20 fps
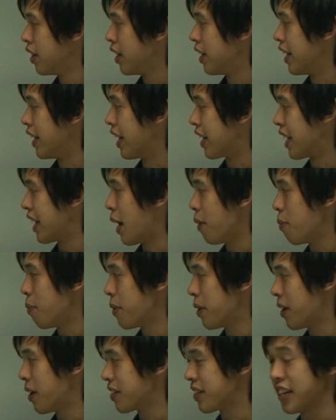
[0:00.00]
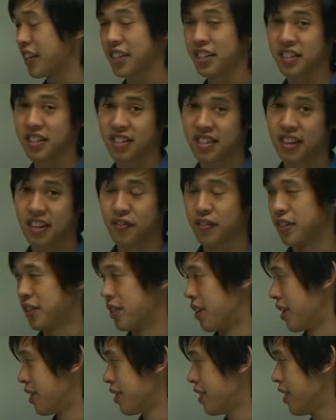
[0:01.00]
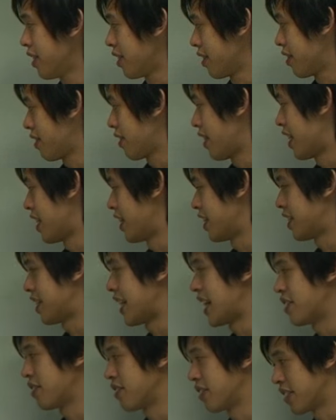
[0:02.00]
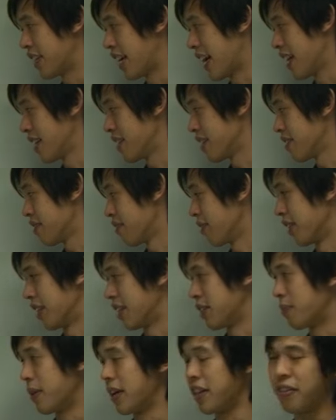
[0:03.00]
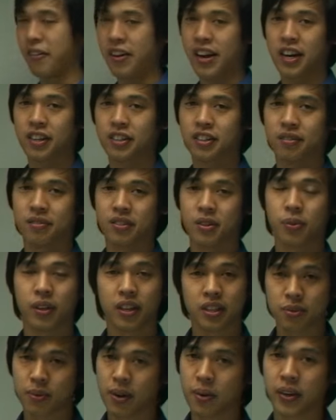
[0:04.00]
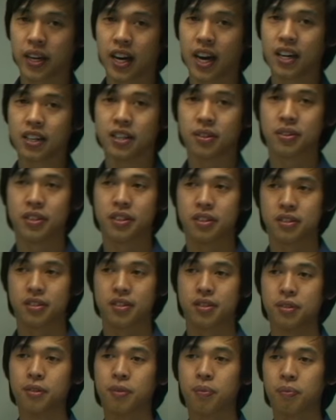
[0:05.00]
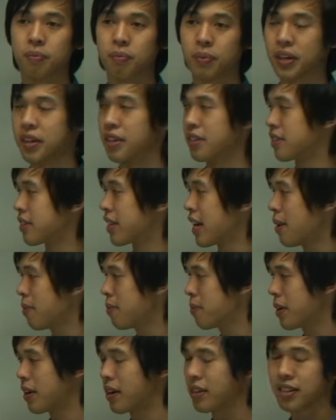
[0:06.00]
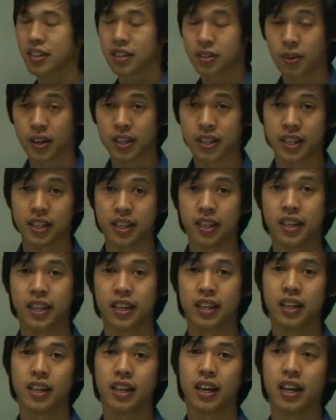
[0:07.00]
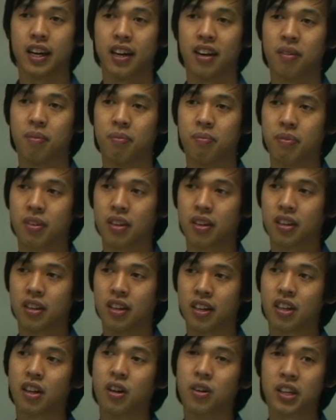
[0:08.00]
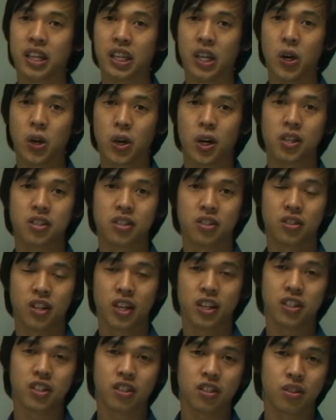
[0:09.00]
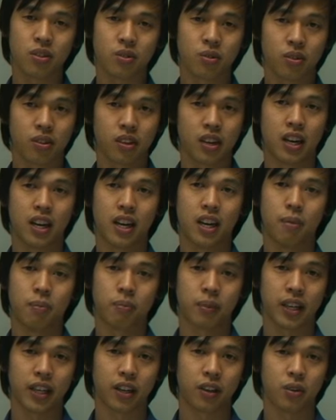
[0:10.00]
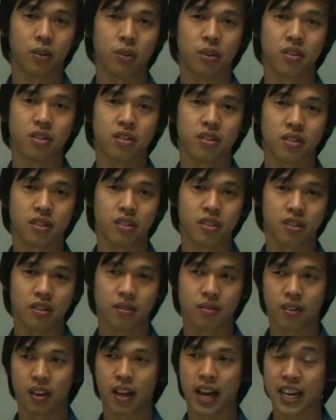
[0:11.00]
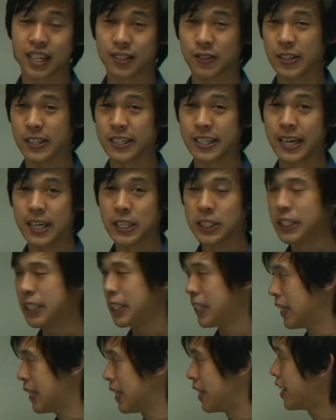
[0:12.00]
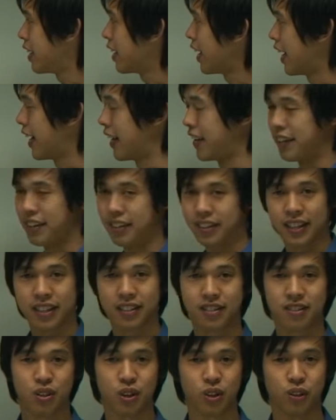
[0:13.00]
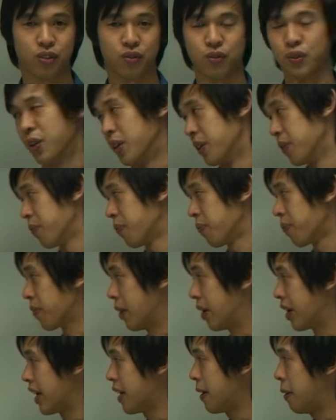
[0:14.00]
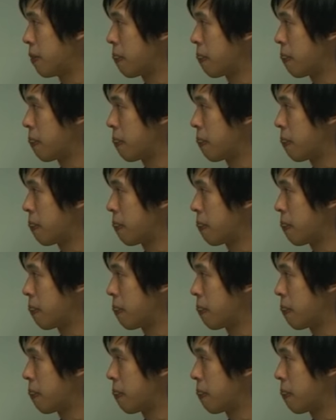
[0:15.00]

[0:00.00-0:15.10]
Now, carbon monoxide in itself is toxic and a dangerous gas released by the reaction. So that's why we can't do it in a school, because carbon monoxide is quite deadly. Um, only low concentrations um, can cause asphyxiation, and that's not good for you. Okay.